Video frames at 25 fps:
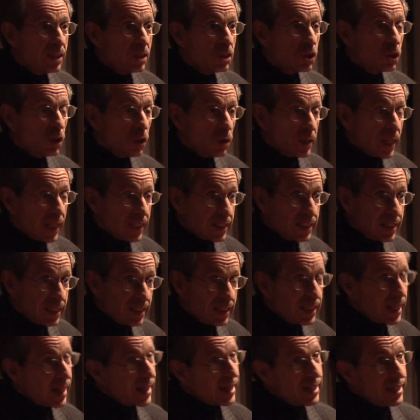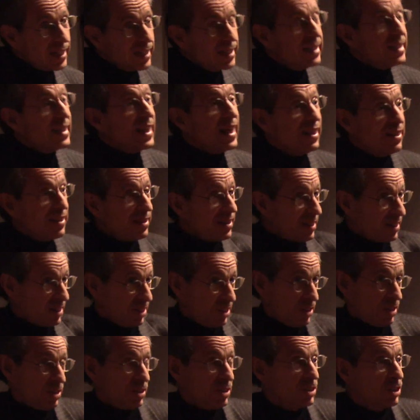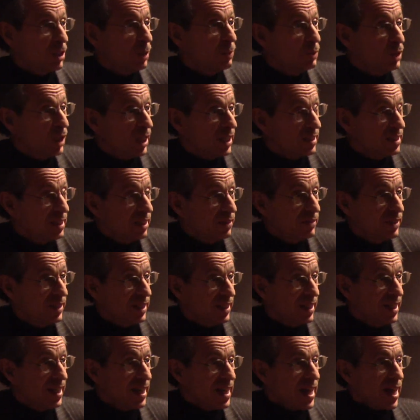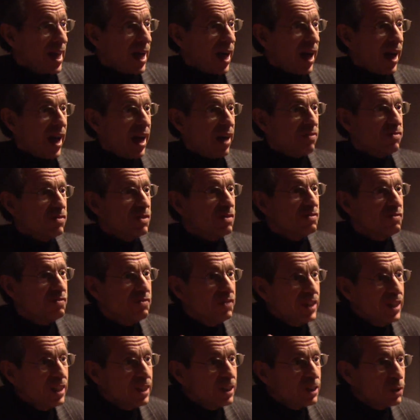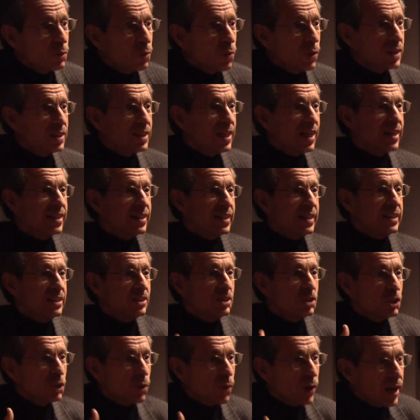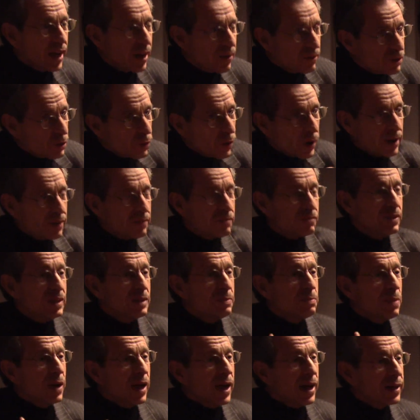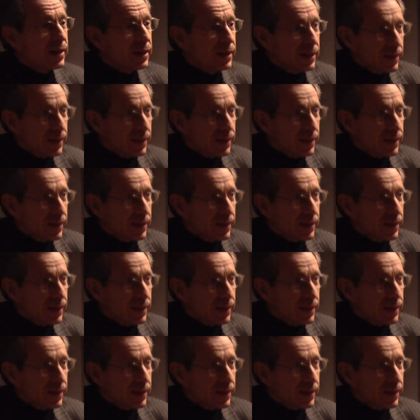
So that's the second. And then this subjectivity. I have to feel what that is so I have the right feedback